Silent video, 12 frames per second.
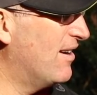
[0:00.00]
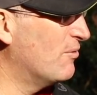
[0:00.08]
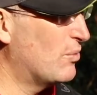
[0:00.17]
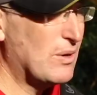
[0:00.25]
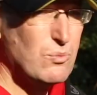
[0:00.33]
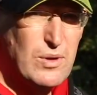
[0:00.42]

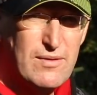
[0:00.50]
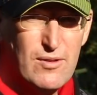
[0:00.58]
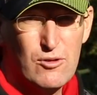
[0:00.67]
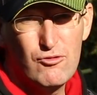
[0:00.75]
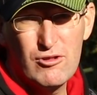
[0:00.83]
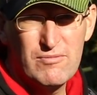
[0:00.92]
win with
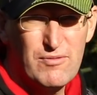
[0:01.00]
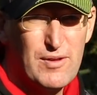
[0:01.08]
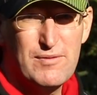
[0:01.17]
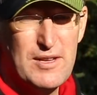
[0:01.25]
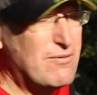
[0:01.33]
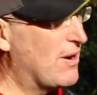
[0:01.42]

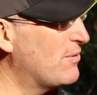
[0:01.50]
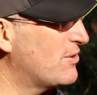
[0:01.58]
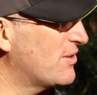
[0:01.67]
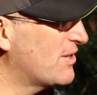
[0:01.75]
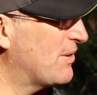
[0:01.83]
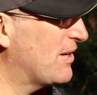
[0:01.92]
150
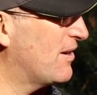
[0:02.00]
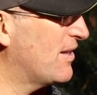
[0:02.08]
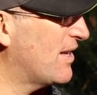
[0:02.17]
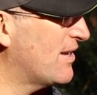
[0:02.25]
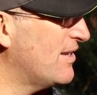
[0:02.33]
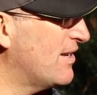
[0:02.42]
roach or something
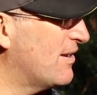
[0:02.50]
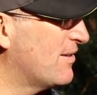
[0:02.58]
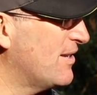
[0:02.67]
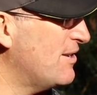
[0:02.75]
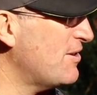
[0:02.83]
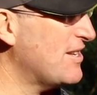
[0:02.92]
like that. You know,
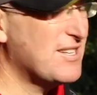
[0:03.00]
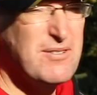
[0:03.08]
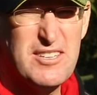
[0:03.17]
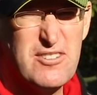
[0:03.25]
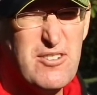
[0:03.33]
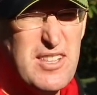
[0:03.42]
you need to
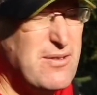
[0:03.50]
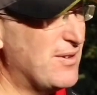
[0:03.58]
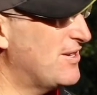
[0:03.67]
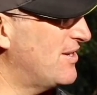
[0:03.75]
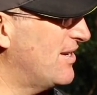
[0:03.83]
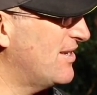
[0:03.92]
enjoy the
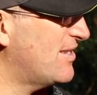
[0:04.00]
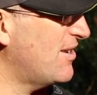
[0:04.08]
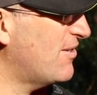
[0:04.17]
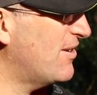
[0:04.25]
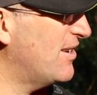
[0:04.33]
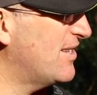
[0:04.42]
fishing. It's
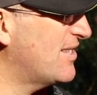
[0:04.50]
not.